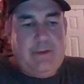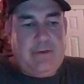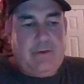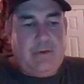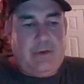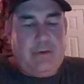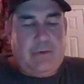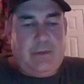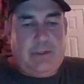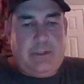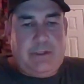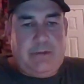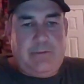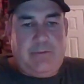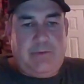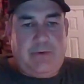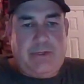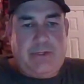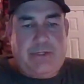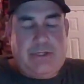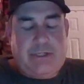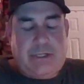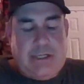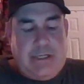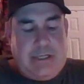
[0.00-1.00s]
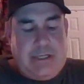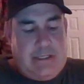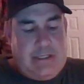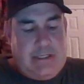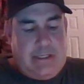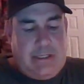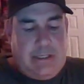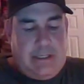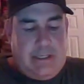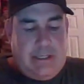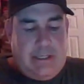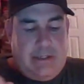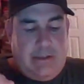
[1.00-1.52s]
We really appreciate it.
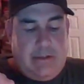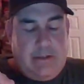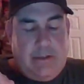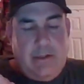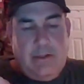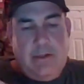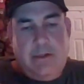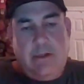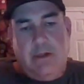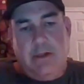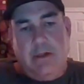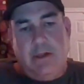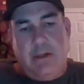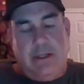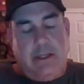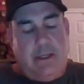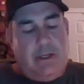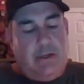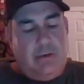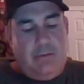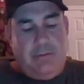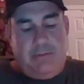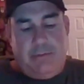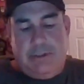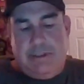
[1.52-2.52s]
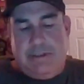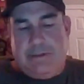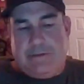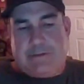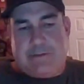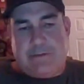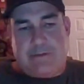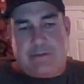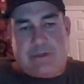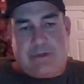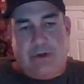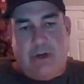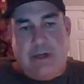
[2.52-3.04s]
And, please
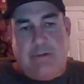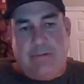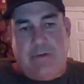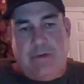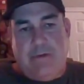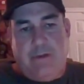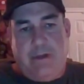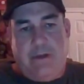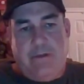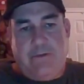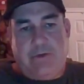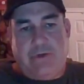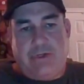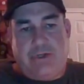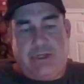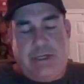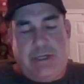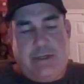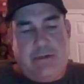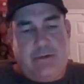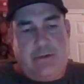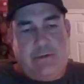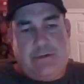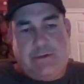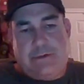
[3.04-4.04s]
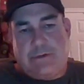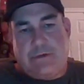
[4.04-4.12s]
subscribe to the other channels.